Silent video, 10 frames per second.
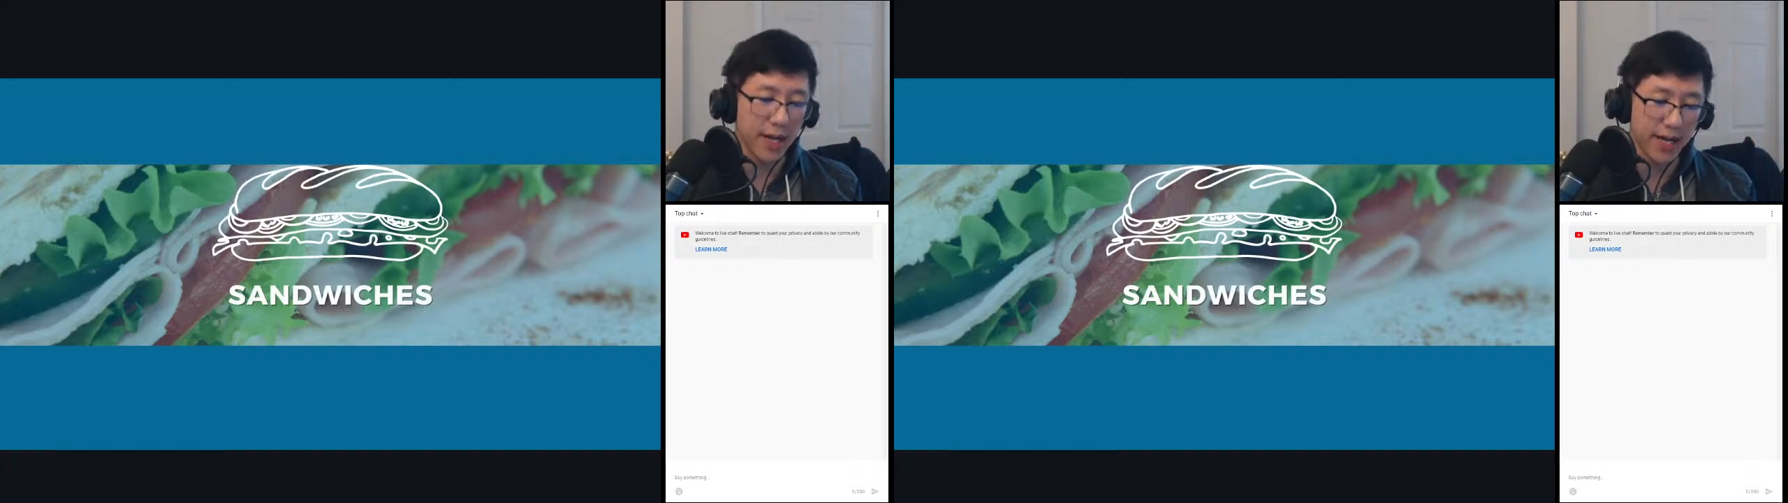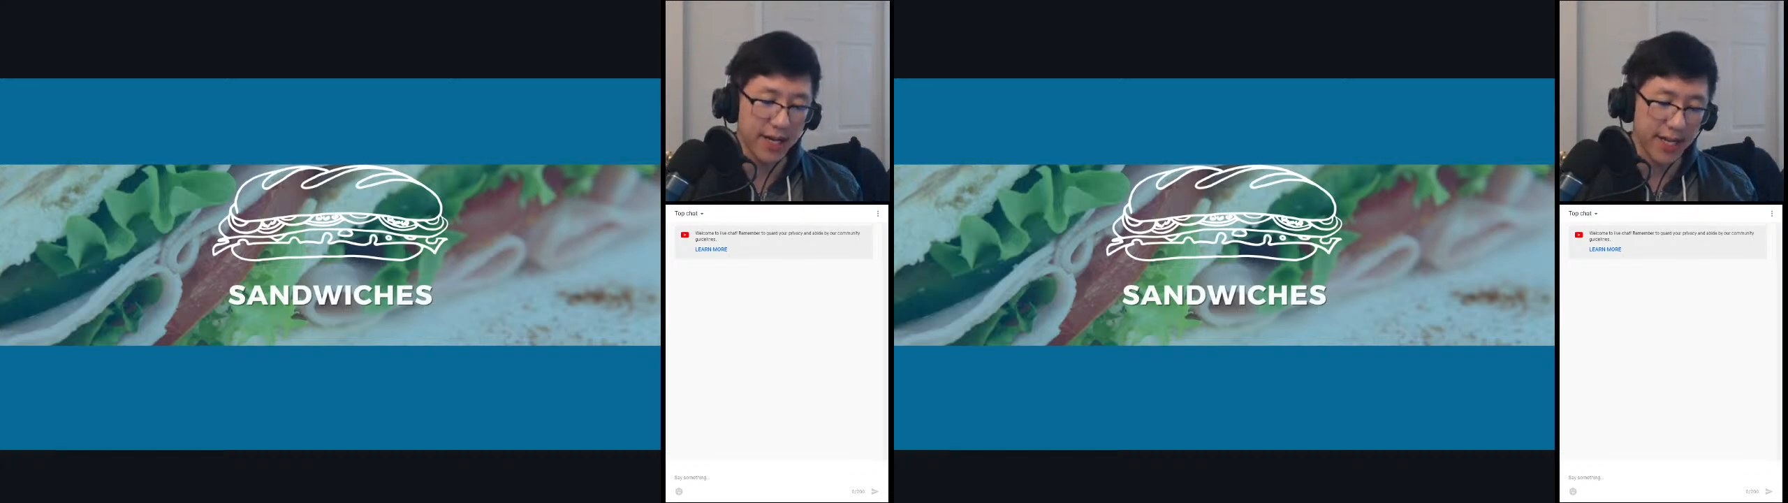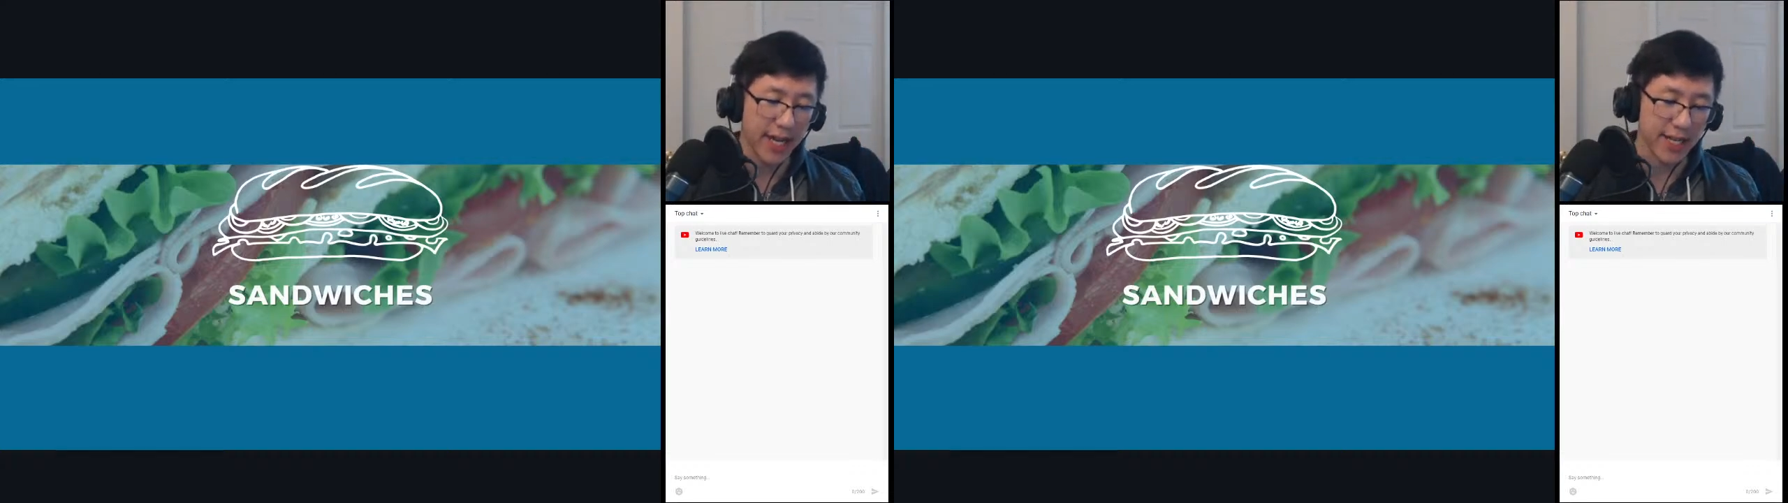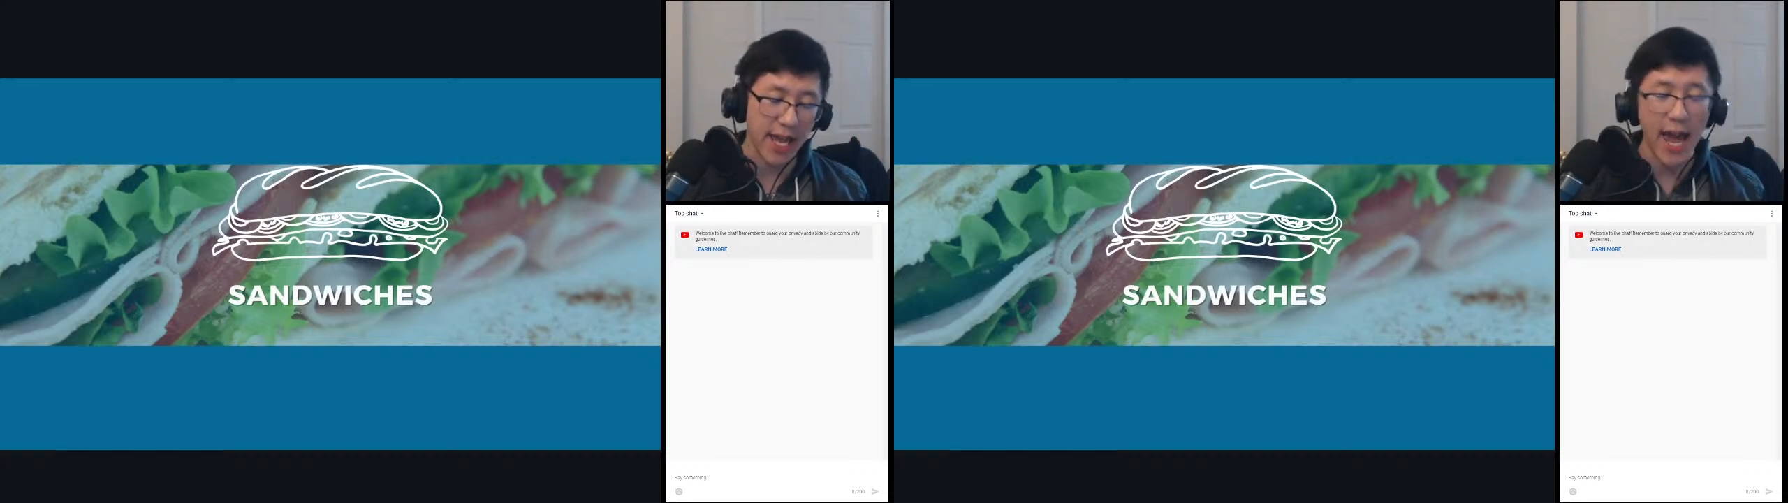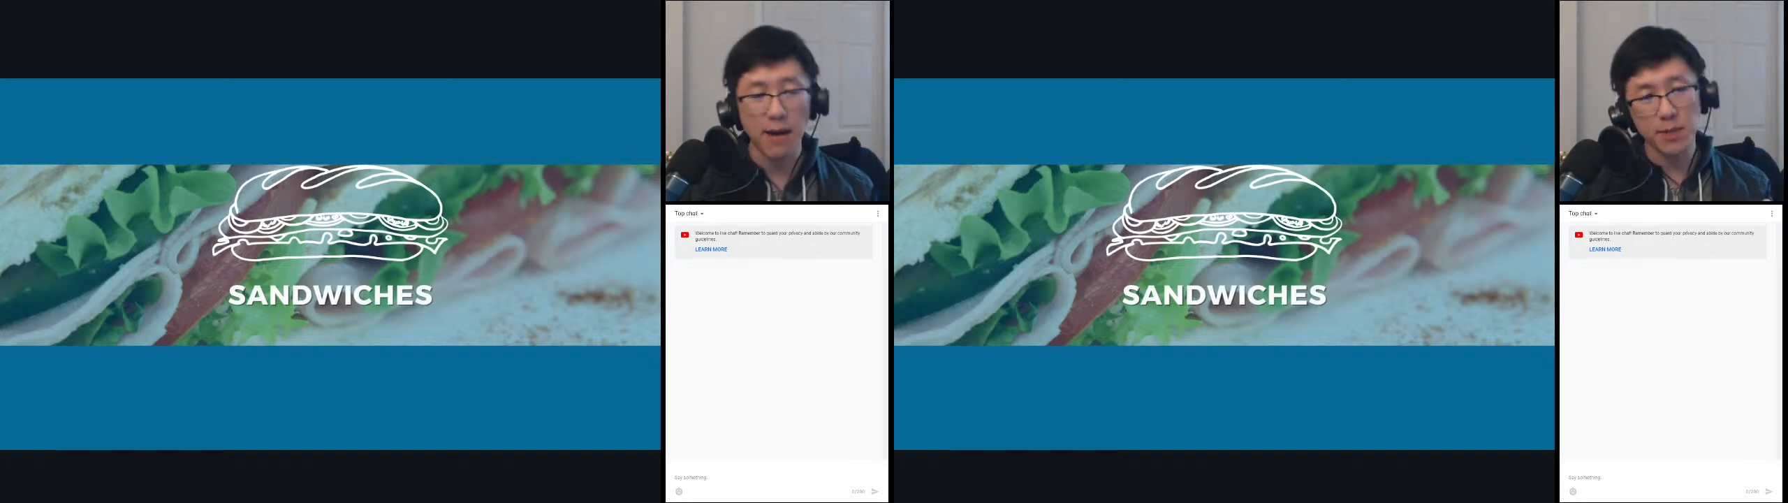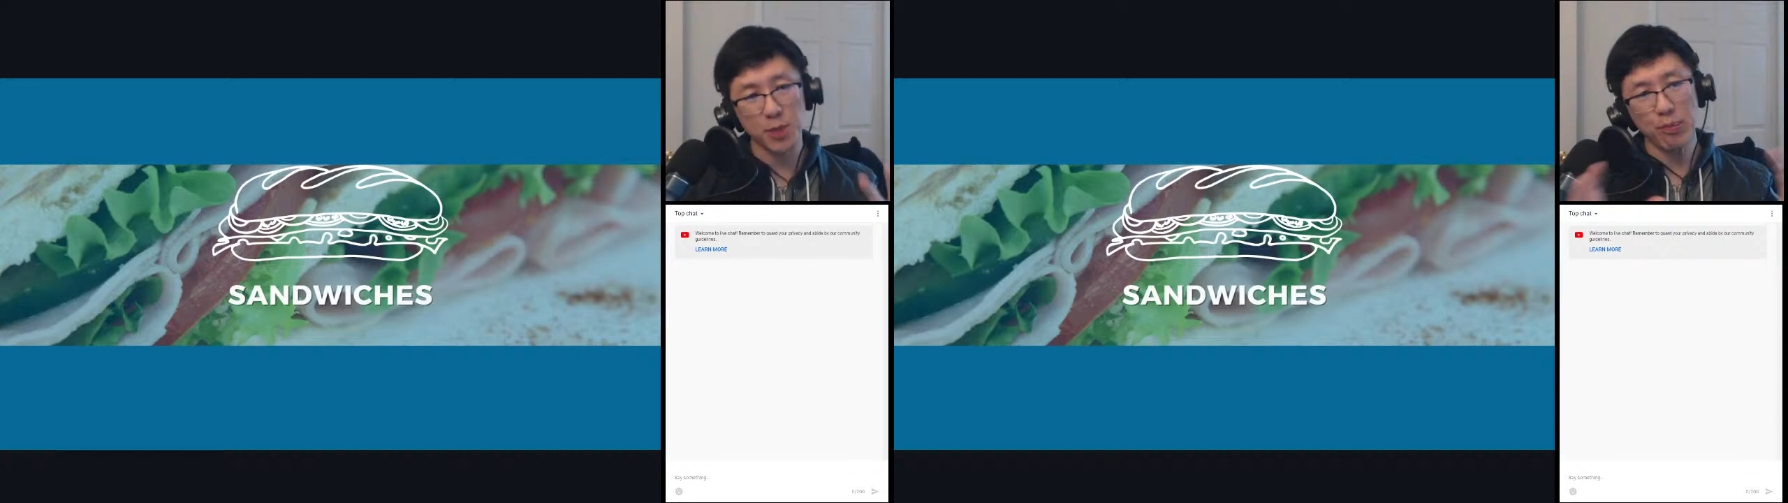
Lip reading: Again, how much